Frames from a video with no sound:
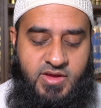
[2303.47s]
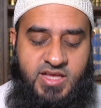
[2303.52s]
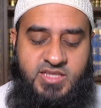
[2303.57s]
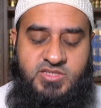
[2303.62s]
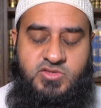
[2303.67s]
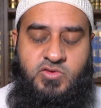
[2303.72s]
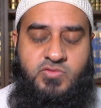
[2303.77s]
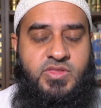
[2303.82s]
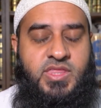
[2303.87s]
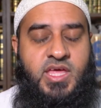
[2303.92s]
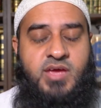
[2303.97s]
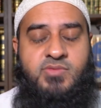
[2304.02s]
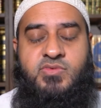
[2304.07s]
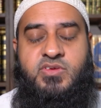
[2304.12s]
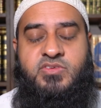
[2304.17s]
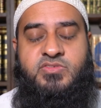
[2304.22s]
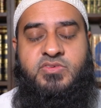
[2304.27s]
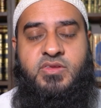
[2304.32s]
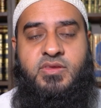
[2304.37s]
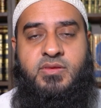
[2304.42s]
And so for that
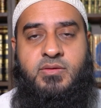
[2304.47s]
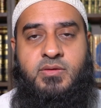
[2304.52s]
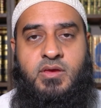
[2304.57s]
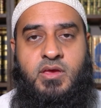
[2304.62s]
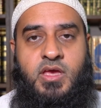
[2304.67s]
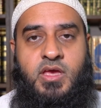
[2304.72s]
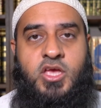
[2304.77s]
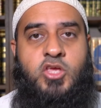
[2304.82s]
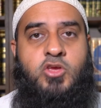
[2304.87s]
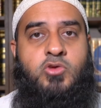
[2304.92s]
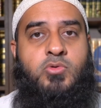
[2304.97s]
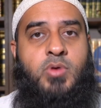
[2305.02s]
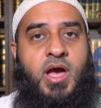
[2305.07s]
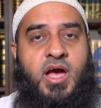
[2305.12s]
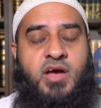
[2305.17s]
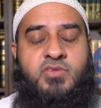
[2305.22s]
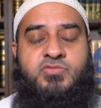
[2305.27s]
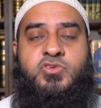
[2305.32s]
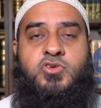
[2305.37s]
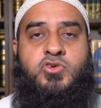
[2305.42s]
reason, you
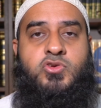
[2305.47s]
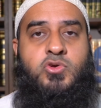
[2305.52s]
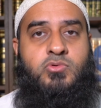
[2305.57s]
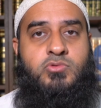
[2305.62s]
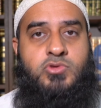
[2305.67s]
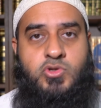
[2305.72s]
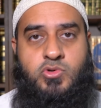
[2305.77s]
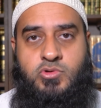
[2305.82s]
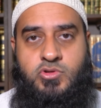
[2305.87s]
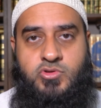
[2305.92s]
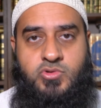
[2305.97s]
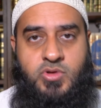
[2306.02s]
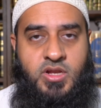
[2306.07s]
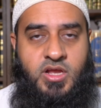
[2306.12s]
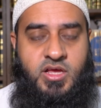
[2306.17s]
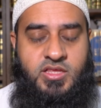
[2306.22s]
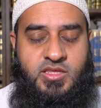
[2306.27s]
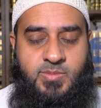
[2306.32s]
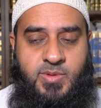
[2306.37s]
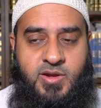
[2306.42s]
have to show shukr to
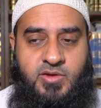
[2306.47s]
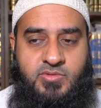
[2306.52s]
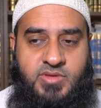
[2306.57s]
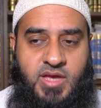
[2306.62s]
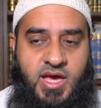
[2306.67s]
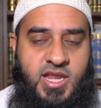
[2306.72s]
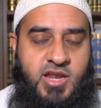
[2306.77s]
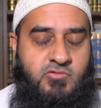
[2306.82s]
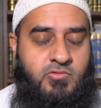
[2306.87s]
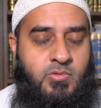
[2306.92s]
Allah ta'ala.